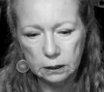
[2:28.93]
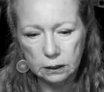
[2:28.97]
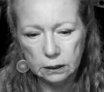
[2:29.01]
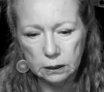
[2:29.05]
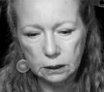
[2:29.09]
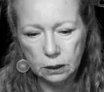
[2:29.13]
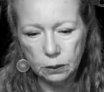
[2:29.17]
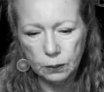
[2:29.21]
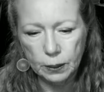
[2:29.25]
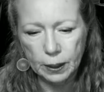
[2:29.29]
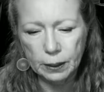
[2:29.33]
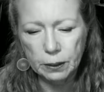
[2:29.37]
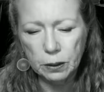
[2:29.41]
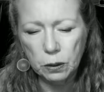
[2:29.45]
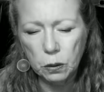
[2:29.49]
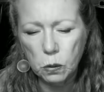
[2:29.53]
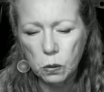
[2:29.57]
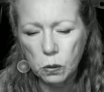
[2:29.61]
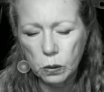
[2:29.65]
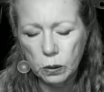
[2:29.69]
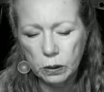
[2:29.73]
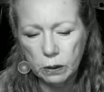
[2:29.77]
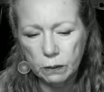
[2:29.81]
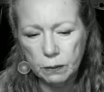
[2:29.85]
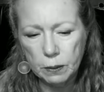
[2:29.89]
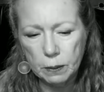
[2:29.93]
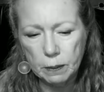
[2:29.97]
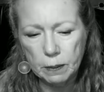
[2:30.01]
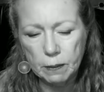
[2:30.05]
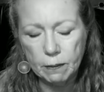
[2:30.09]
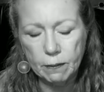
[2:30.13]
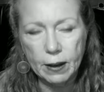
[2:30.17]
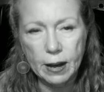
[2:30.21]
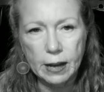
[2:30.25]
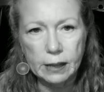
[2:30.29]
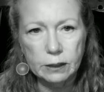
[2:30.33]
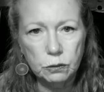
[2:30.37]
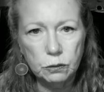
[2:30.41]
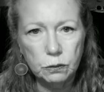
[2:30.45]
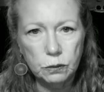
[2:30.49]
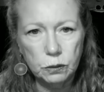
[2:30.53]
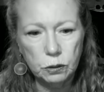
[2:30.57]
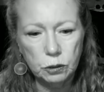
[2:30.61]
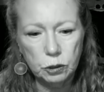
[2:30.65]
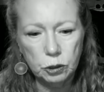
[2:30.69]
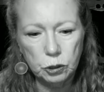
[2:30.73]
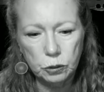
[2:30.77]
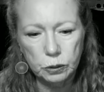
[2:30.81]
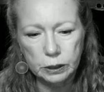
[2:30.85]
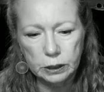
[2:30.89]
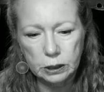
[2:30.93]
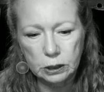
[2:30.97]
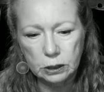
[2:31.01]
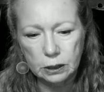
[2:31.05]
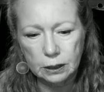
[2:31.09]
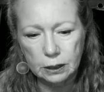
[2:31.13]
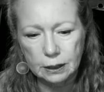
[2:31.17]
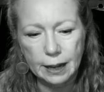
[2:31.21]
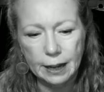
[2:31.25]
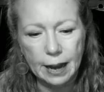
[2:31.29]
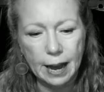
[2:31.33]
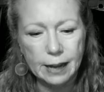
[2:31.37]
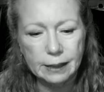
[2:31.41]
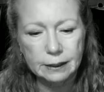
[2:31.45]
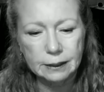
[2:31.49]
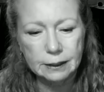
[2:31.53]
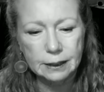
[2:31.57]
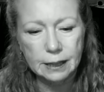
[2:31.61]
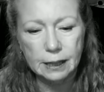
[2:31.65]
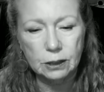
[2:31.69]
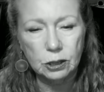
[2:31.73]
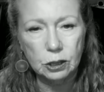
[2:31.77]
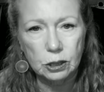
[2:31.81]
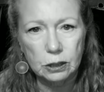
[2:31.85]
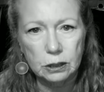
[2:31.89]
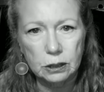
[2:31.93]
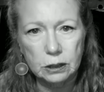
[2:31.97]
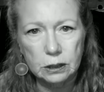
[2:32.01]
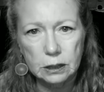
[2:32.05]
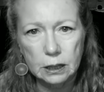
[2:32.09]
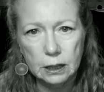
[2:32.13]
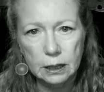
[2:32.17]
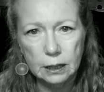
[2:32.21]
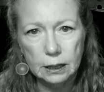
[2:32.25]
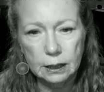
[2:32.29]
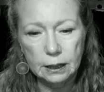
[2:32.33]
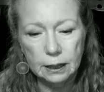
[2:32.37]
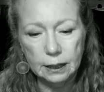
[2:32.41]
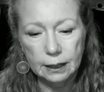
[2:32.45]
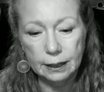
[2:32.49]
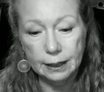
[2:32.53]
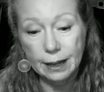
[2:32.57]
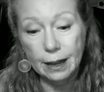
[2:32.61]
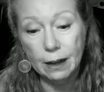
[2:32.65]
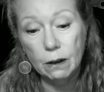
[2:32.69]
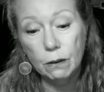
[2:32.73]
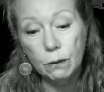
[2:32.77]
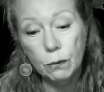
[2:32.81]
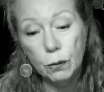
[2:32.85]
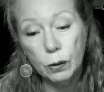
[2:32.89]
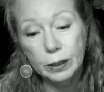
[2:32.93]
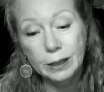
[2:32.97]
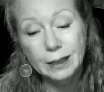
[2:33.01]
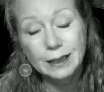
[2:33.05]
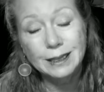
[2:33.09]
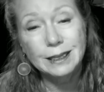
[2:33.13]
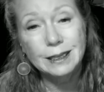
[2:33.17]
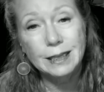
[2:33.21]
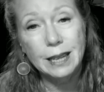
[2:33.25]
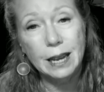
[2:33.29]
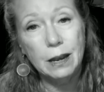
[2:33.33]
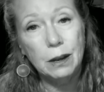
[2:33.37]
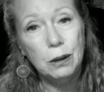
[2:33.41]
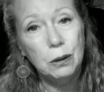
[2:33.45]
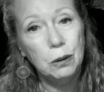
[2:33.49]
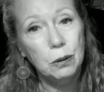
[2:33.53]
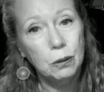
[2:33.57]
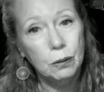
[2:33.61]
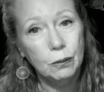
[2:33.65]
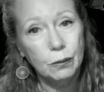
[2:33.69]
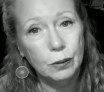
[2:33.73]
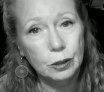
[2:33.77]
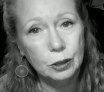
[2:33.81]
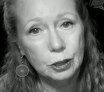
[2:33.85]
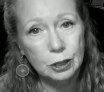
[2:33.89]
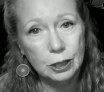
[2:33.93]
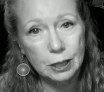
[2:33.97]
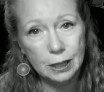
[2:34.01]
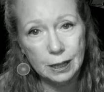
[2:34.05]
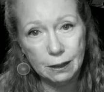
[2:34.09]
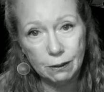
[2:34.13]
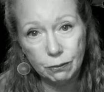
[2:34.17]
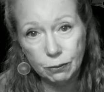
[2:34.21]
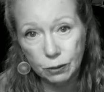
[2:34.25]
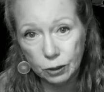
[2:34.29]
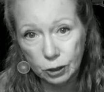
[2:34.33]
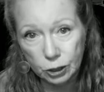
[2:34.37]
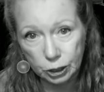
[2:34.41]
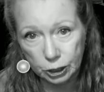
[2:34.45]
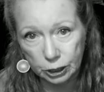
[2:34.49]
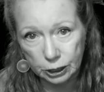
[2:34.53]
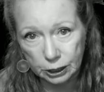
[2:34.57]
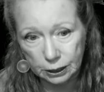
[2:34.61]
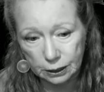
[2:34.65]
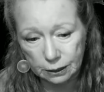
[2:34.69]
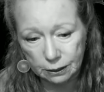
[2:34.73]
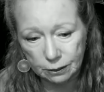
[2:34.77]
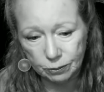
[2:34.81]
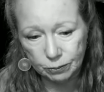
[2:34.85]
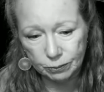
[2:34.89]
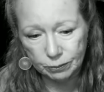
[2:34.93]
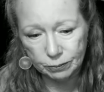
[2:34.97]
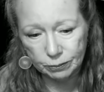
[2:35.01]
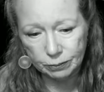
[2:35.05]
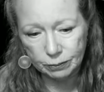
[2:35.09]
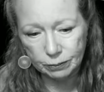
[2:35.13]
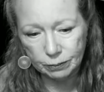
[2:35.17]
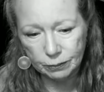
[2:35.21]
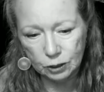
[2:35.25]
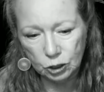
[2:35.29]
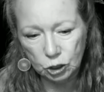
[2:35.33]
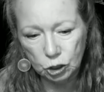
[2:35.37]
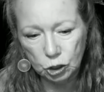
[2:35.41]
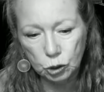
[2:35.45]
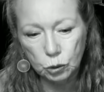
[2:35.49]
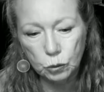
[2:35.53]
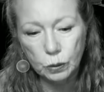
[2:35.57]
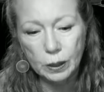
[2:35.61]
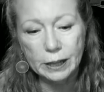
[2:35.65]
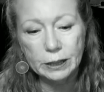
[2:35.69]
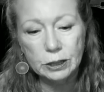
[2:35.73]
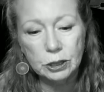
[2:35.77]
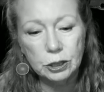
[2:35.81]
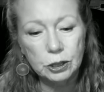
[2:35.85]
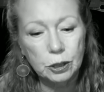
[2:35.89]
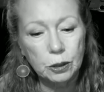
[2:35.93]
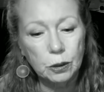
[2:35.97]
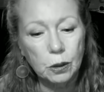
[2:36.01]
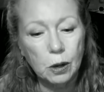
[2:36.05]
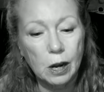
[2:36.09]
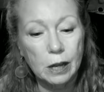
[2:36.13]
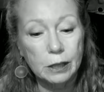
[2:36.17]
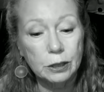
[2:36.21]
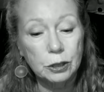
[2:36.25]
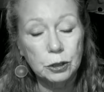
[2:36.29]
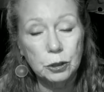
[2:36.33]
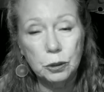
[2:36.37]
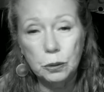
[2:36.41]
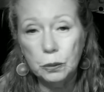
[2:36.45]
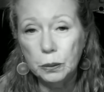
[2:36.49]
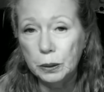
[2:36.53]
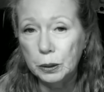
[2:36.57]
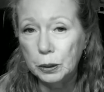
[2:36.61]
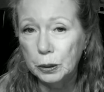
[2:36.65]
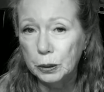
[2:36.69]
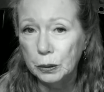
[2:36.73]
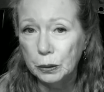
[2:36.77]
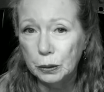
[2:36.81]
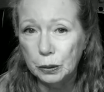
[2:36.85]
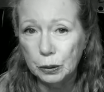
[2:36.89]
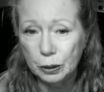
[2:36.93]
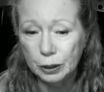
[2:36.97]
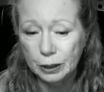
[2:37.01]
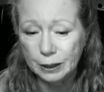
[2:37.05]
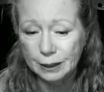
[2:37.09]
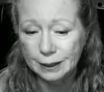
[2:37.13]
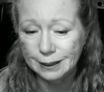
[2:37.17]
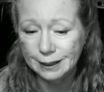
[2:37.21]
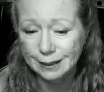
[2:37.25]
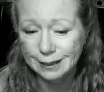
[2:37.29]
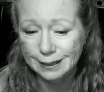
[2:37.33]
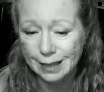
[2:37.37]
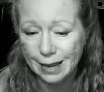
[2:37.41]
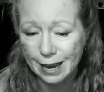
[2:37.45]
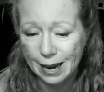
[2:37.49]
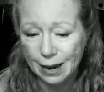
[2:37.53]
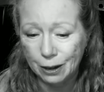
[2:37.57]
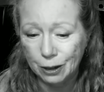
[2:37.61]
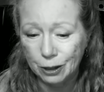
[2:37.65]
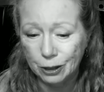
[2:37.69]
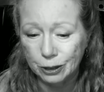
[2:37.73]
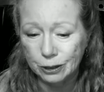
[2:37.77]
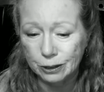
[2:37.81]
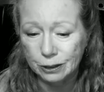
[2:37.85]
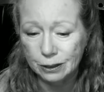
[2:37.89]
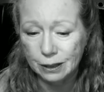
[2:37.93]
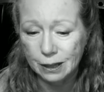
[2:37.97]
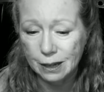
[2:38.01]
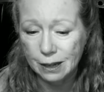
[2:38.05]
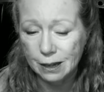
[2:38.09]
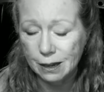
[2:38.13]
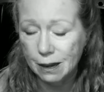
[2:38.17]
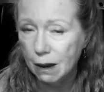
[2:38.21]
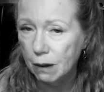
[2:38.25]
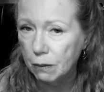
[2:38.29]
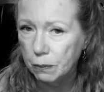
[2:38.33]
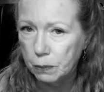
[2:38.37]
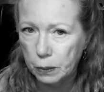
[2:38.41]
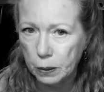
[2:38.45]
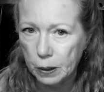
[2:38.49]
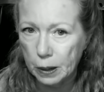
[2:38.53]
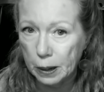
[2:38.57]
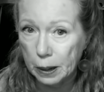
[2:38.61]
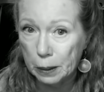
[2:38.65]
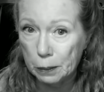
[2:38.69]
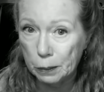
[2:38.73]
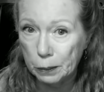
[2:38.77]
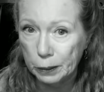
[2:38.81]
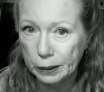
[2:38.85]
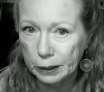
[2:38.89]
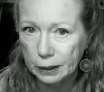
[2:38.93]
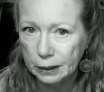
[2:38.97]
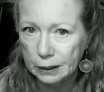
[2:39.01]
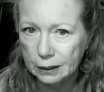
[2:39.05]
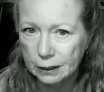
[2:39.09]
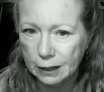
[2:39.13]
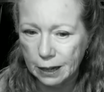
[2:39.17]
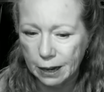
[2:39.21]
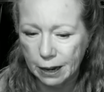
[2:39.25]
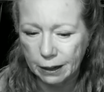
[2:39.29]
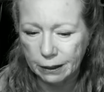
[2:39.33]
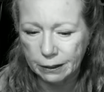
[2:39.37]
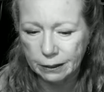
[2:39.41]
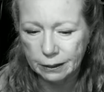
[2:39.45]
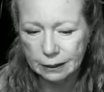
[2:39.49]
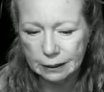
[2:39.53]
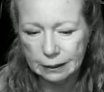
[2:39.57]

Around the corner from the fast food joints and gas stations, California State University, Fullerton, stretched across 236 acres of prime real estate.